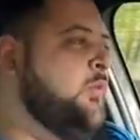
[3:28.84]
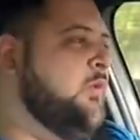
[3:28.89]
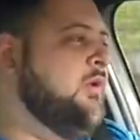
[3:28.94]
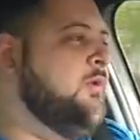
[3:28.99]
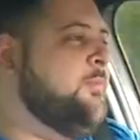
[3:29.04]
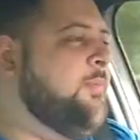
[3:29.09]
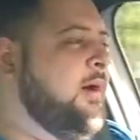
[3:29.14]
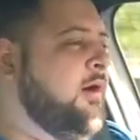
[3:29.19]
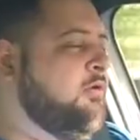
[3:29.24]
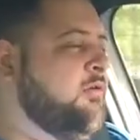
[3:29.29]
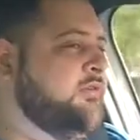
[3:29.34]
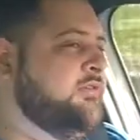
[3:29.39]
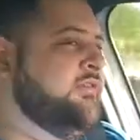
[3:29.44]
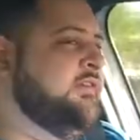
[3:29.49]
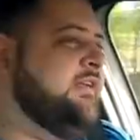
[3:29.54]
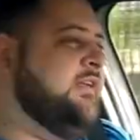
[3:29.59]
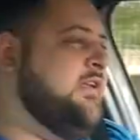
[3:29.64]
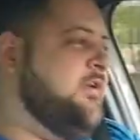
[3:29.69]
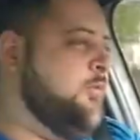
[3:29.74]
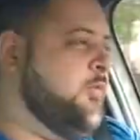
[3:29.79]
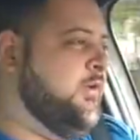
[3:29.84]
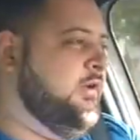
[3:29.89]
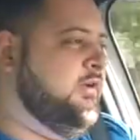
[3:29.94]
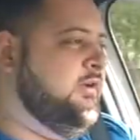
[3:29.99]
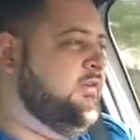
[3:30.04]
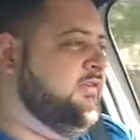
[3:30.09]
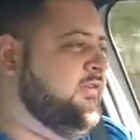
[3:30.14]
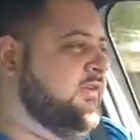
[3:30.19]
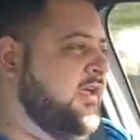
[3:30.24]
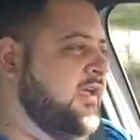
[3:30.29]
will power the rear
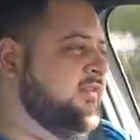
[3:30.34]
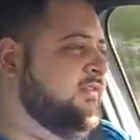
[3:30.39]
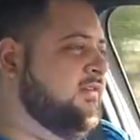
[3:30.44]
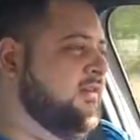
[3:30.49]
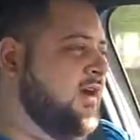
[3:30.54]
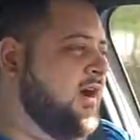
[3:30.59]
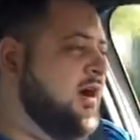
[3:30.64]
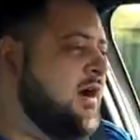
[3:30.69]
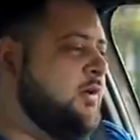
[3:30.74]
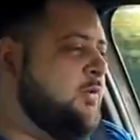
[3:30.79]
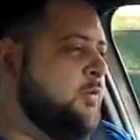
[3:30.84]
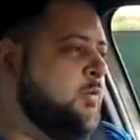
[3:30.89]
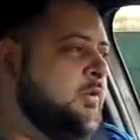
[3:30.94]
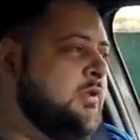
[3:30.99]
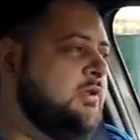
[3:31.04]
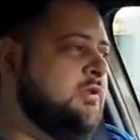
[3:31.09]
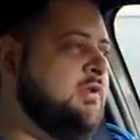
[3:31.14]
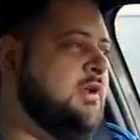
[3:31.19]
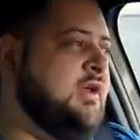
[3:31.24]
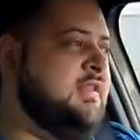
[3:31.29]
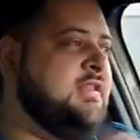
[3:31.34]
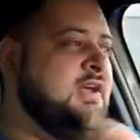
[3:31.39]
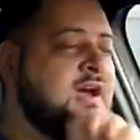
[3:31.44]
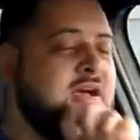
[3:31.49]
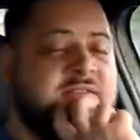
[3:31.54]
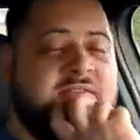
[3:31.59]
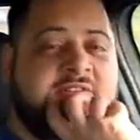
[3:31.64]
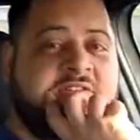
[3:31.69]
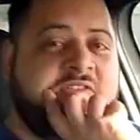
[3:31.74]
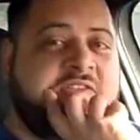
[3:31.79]
wheels and the car will not
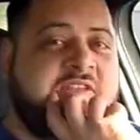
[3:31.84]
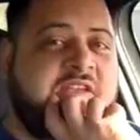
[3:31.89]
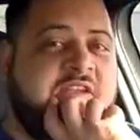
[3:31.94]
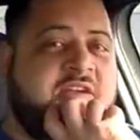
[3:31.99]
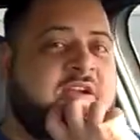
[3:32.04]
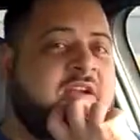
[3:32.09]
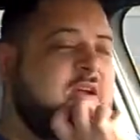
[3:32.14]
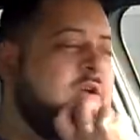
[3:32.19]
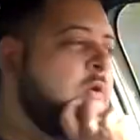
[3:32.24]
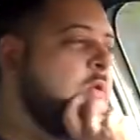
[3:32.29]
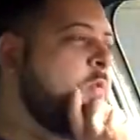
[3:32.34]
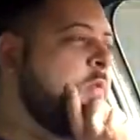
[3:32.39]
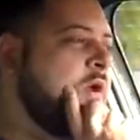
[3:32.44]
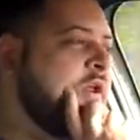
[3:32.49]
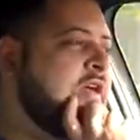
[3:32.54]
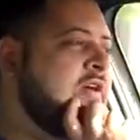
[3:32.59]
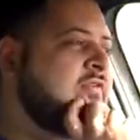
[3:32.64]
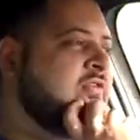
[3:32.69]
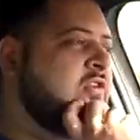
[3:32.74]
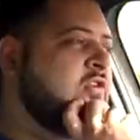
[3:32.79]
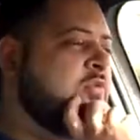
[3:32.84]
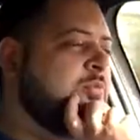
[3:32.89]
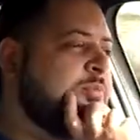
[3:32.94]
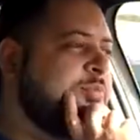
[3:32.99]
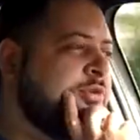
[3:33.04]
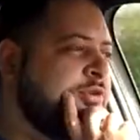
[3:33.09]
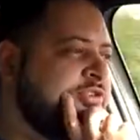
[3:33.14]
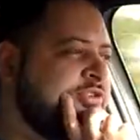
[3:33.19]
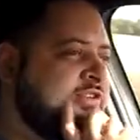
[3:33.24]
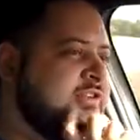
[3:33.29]
understeer whenever you
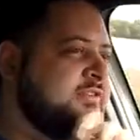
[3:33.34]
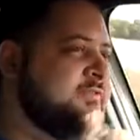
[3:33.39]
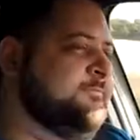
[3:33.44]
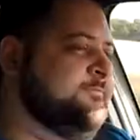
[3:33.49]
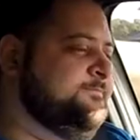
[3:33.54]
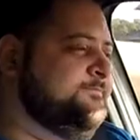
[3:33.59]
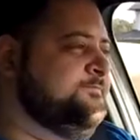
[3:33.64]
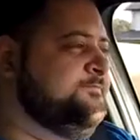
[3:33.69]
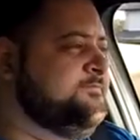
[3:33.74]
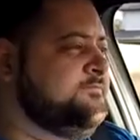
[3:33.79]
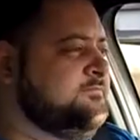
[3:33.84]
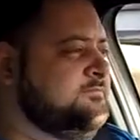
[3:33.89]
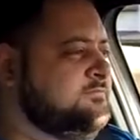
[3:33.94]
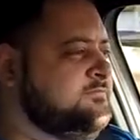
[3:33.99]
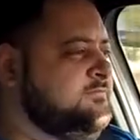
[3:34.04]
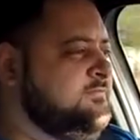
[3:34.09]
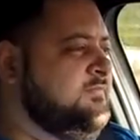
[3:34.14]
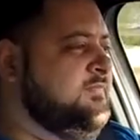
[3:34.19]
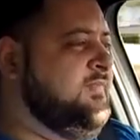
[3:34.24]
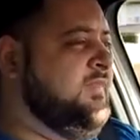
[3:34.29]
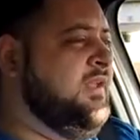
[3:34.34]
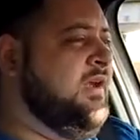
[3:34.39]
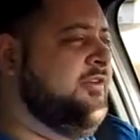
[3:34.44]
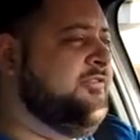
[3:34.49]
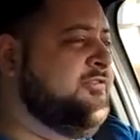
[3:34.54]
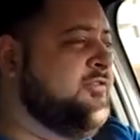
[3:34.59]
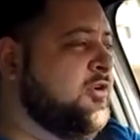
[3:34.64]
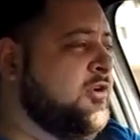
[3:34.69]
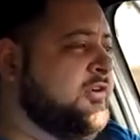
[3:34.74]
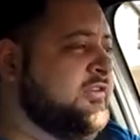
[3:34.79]
push it.
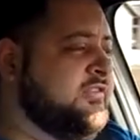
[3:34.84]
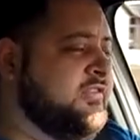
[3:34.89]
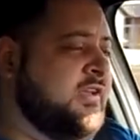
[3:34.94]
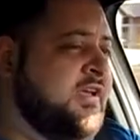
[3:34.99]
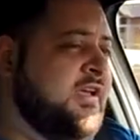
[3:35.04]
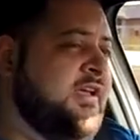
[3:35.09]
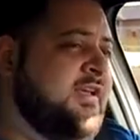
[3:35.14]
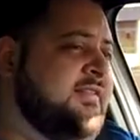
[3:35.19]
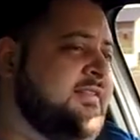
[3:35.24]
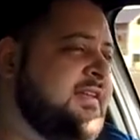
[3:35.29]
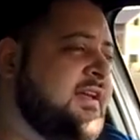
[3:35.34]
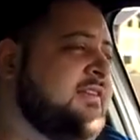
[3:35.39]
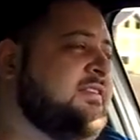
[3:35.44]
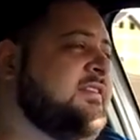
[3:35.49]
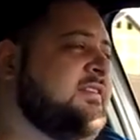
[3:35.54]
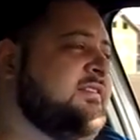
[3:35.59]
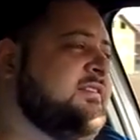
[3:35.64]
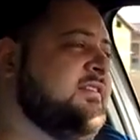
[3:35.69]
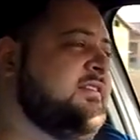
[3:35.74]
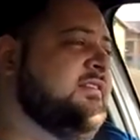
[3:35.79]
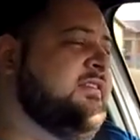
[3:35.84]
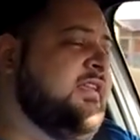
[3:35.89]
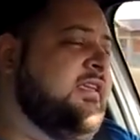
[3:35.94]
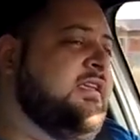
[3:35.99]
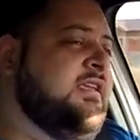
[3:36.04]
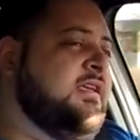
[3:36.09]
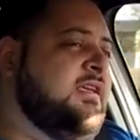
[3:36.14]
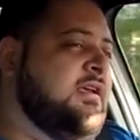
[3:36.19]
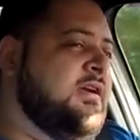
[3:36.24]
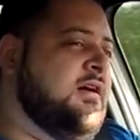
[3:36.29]
Of course, that's until
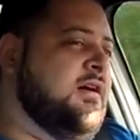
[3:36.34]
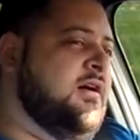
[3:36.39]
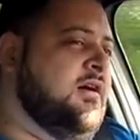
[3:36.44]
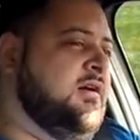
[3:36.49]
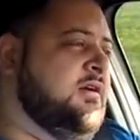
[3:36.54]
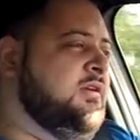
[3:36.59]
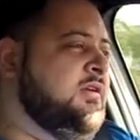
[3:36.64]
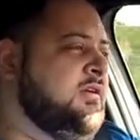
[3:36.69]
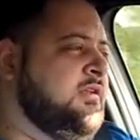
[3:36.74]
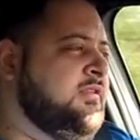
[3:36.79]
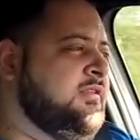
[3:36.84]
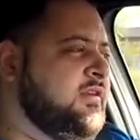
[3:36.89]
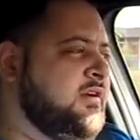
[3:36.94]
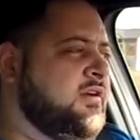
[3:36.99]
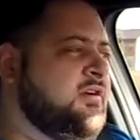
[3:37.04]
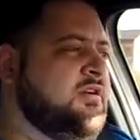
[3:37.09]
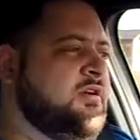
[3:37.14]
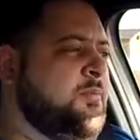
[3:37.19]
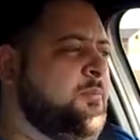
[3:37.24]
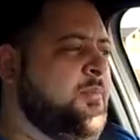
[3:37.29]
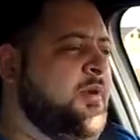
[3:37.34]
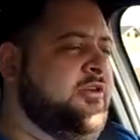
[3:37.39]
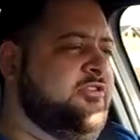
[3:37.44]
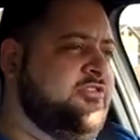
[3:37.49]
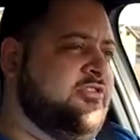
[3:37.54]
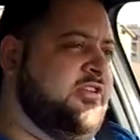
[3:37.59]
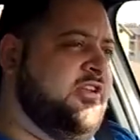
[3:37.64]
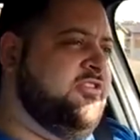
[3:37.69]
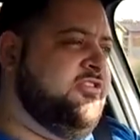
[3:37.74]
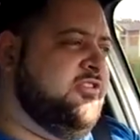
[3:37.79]
the internal
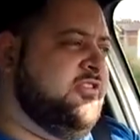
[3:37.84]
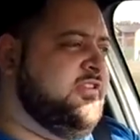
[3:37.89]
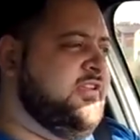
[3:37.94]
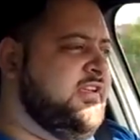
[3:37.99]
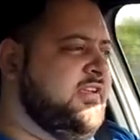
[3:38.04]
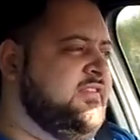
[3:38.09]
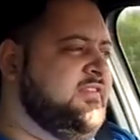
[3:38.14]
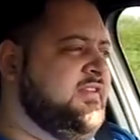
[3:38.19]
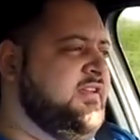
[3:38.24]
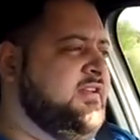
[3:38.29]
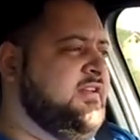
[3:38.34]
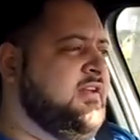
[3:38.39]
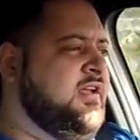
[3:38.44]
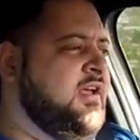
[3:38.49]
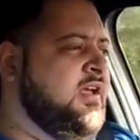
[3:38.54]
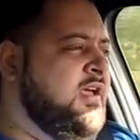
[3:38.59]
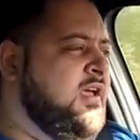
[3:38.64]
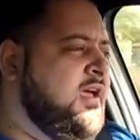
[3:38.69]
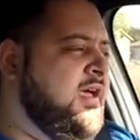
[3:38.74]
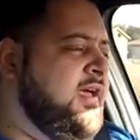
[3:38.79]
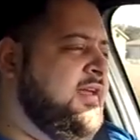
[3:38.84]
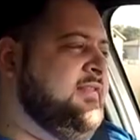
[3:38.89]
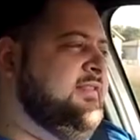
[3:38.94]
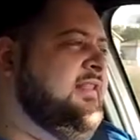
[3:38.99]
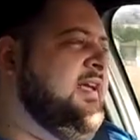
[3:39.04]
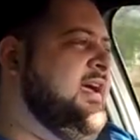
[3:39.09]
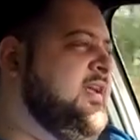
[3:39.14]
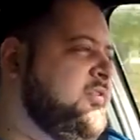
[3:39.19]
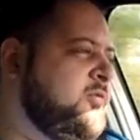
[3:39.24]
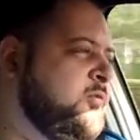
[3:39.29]
combustion engine kicks in, and
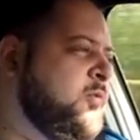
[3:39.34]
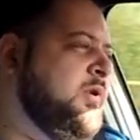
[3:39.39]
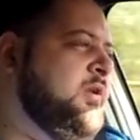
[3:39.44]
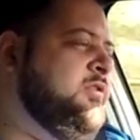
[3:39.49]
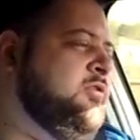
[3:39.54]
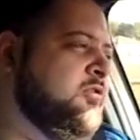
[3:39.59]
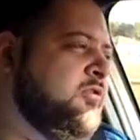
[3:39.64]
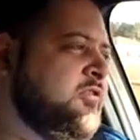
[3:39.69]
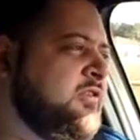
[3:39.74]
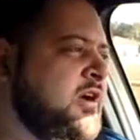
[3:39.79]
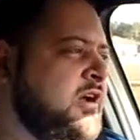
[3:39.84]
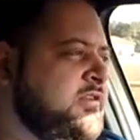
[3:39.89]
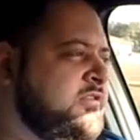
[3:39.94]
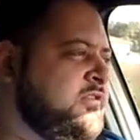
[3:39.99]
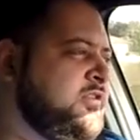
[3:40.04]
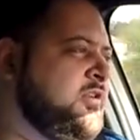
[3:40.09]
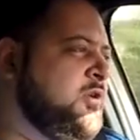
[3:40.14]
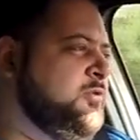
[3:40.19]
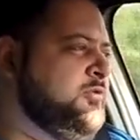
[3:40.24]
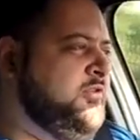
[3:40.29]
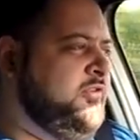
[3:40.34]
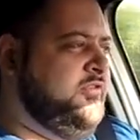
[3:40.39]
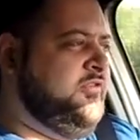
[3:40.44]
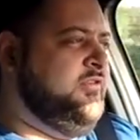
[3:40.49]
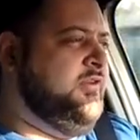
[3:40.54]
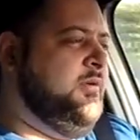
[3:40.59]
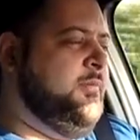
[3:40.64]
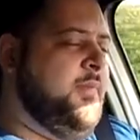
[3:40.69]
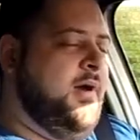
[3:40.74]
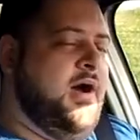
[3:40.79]
that's when you start to notice
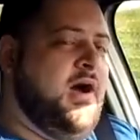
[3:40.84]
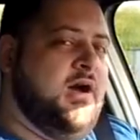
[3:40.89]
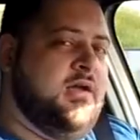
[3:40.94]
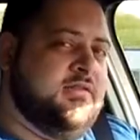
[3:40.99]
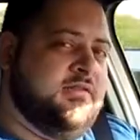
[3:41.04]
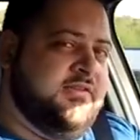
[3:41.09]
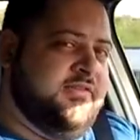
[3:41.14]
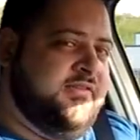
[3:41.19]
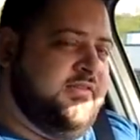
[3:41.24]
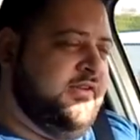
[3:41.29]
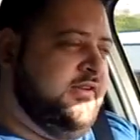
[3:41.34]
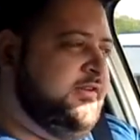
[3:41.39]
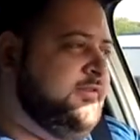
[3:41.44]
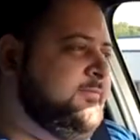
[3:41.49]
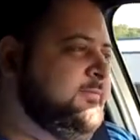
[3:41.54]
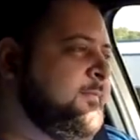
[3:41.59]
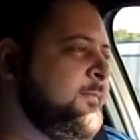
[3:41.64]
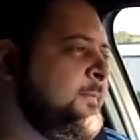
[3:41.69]
some understeer.